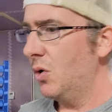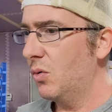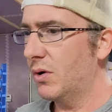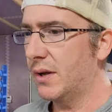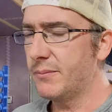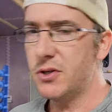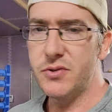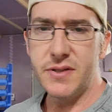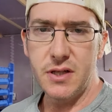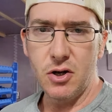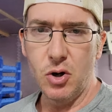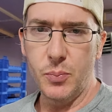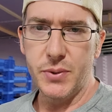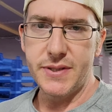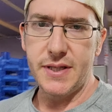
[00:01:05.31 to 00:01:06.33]
what I'm using
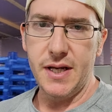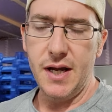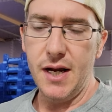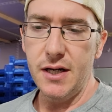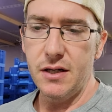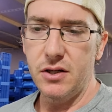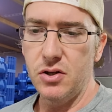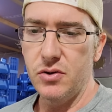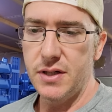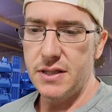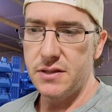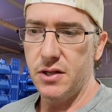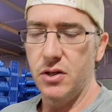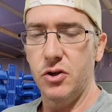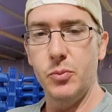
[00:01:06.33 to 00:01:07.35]
Opus AI to do
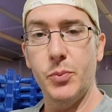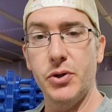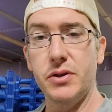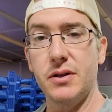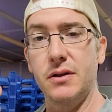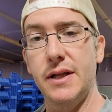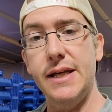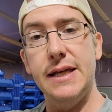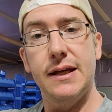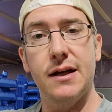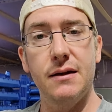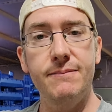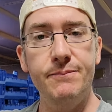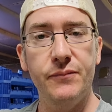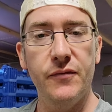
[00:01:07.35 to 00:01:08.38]
is you put the link
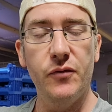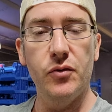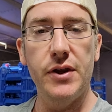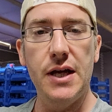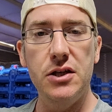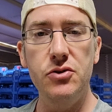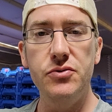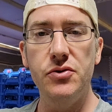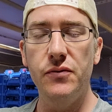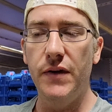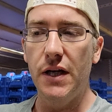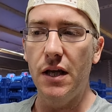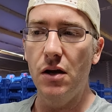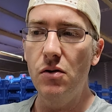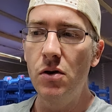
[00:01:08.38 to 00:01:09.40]
in for that YouTube
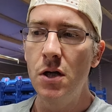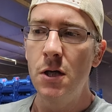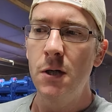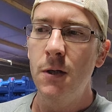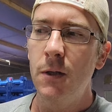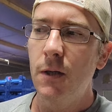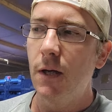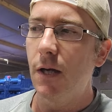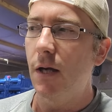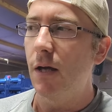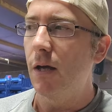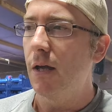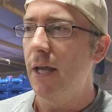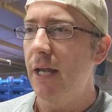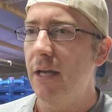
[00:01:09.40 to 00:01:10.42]
video
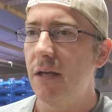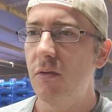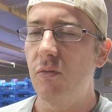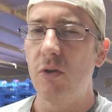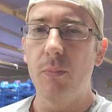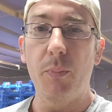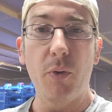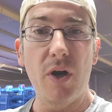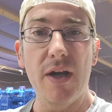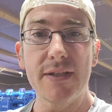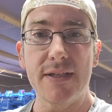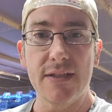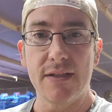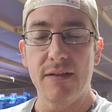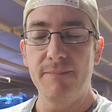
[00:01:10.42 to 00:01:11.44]
and it will
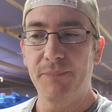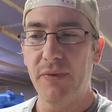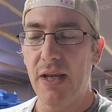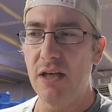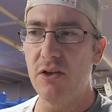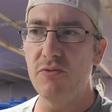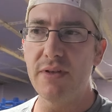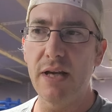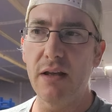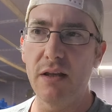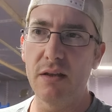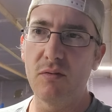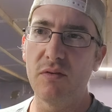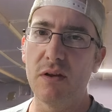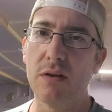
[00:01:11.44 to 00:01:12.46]
process it. And you tell
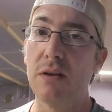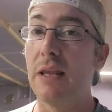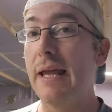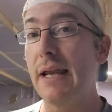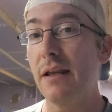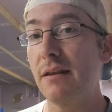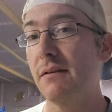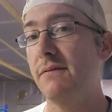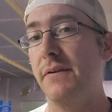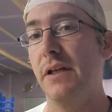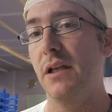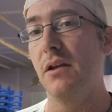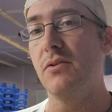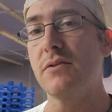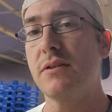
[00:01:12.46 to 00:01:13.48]
it the length of
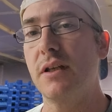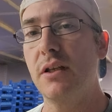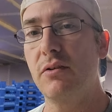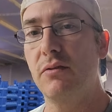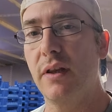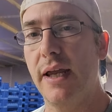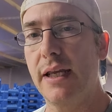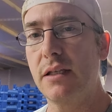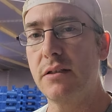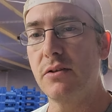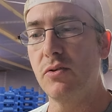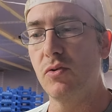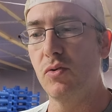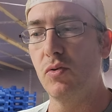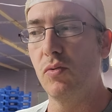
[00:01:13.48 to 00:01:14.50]
videos that you'd like
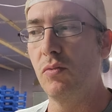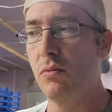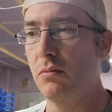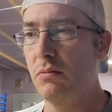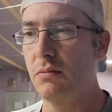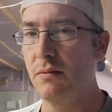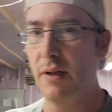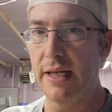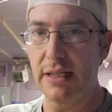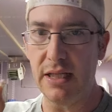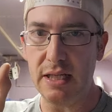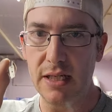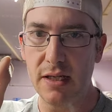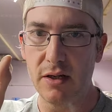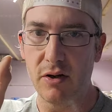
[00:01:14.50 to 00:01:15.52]
to
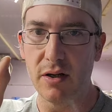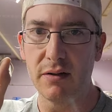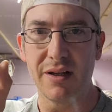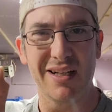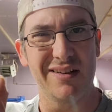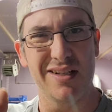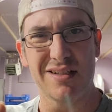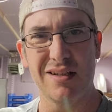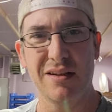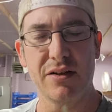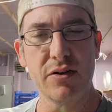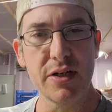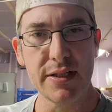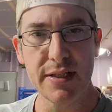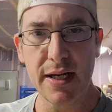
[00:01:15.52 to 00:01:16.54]
key in on, like less than
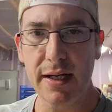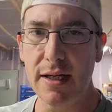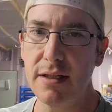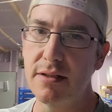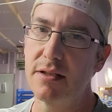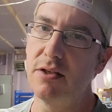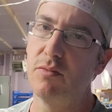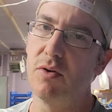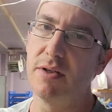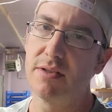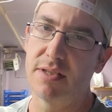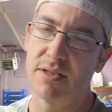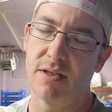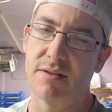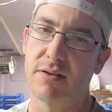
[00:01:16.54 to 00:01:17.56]
30 seconds. Do you want
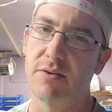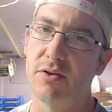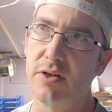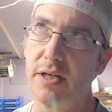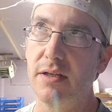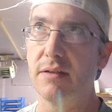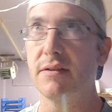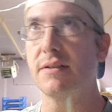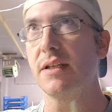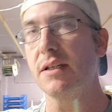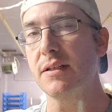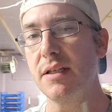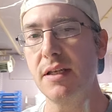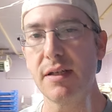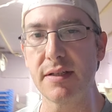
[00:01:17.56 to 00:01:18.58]
30 to
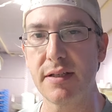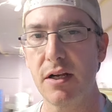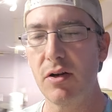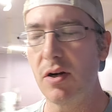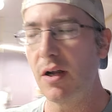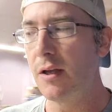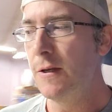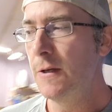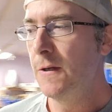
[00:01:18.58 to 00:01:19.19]
60, etc.?